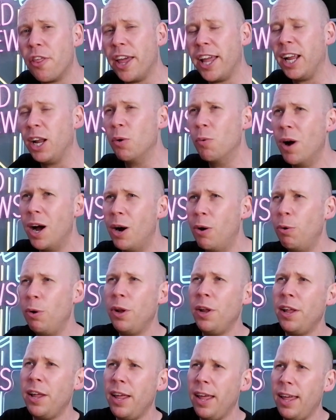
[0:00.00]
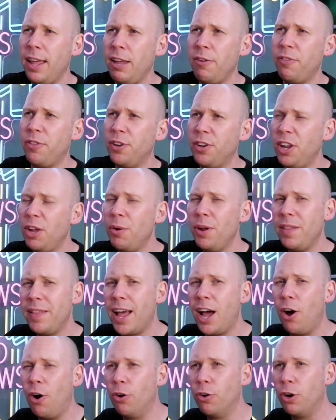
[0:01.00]
think, well, if they're doing
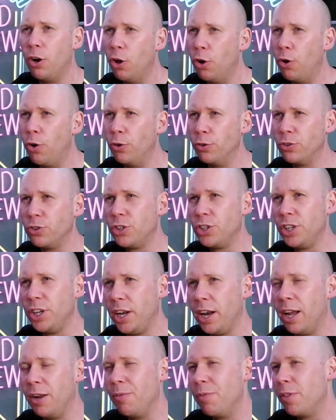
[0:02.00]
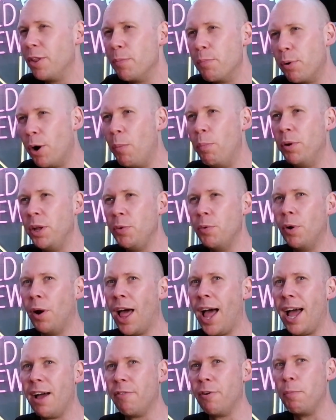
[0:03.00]
that on launch, you know, they probably
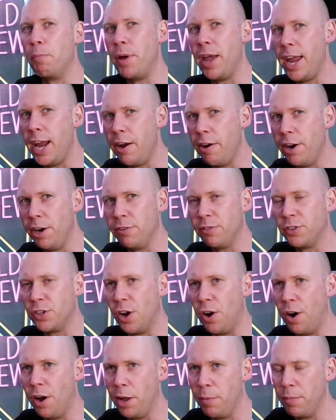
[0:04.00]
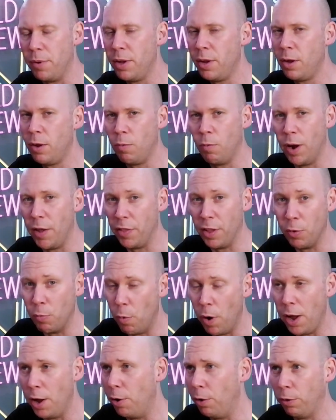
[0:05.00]
will have a period of time when they
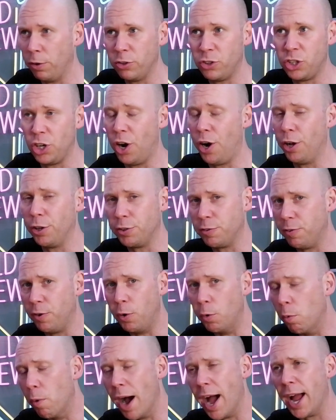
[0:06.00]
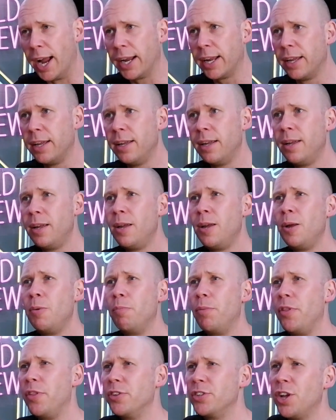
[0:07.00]
will charge full whack.
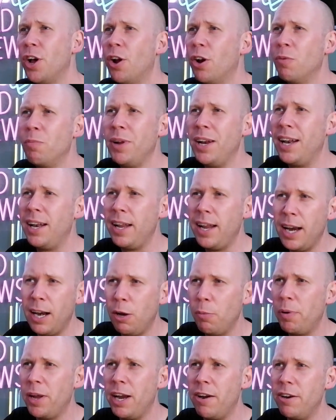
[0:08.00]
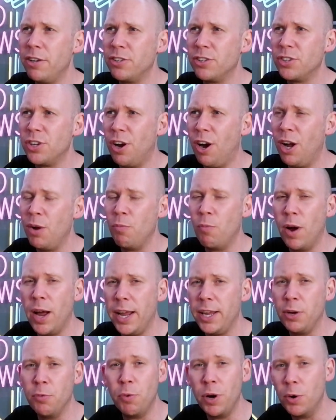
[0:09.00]
But there's gonna be little periods of time
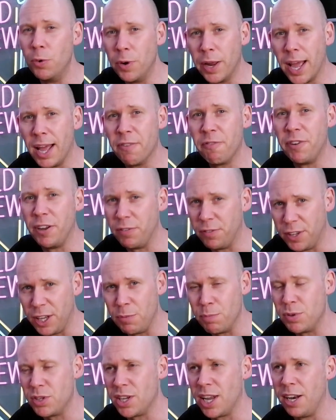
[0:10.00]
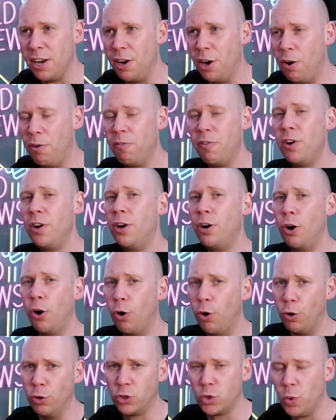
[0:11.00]
where you will get 15% off
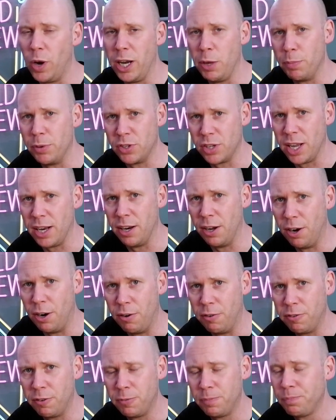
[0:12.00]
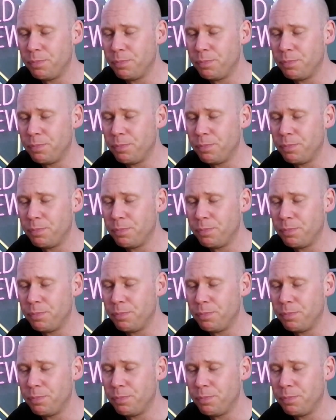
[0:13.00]
or 20% off.